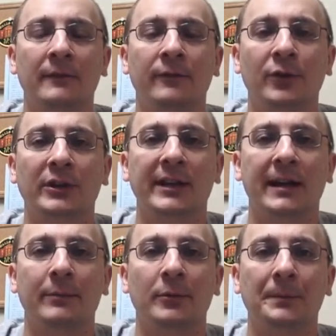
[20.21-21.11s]
For
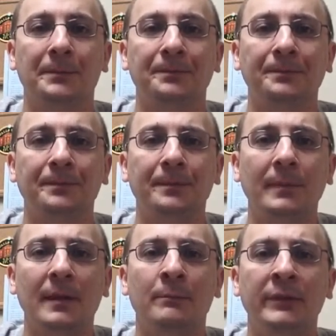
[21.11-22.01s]
example,
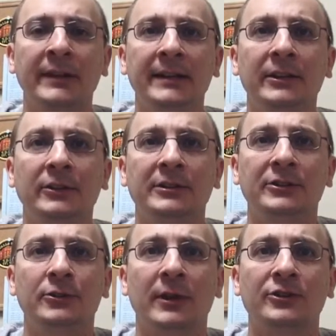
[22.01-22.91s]
pleading
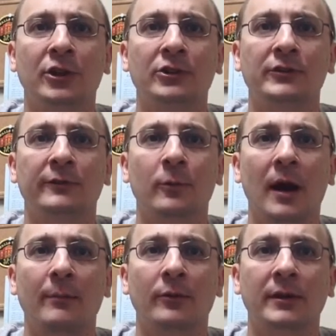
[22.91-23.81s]
guilty to a charge of
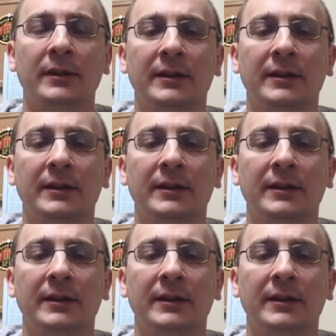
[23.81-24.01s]
robbery